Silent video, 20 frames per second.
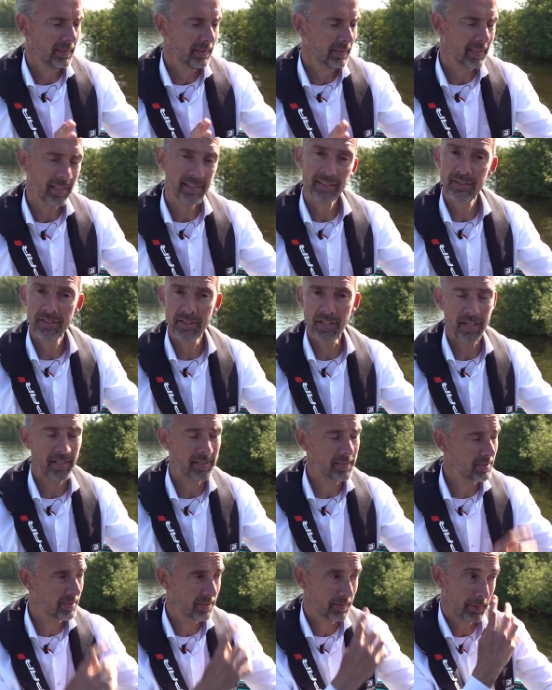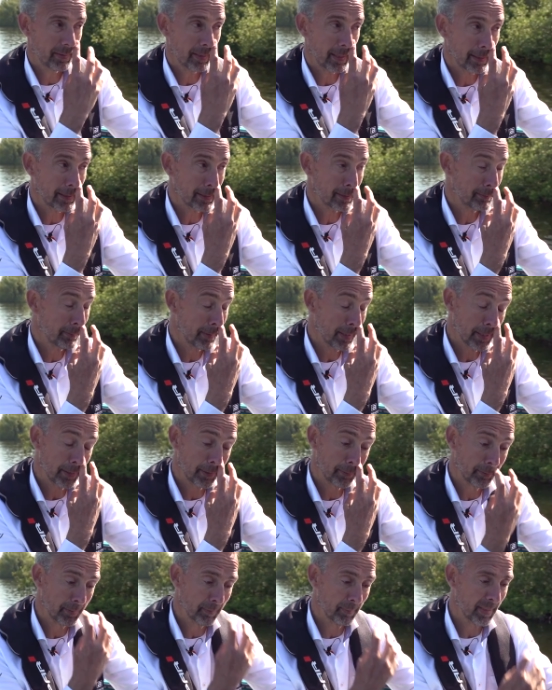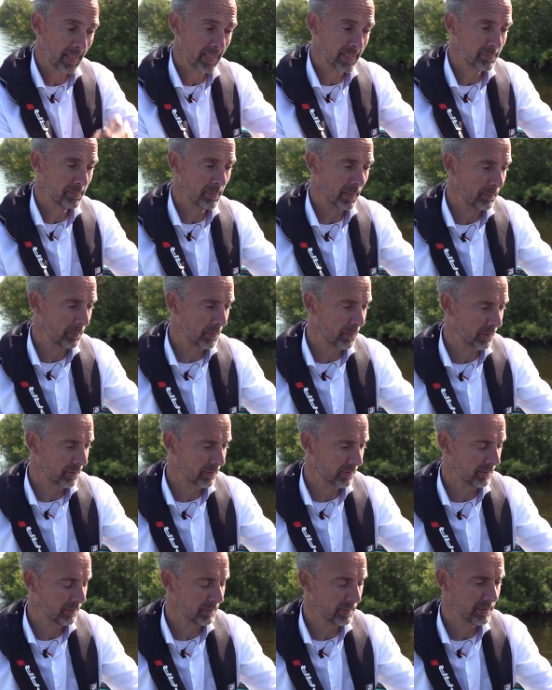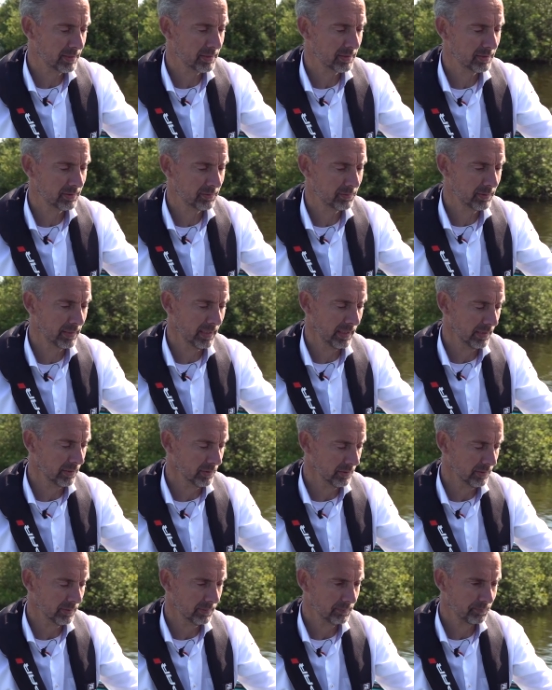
That has changed. That has been optimized by Mercury, which is really good.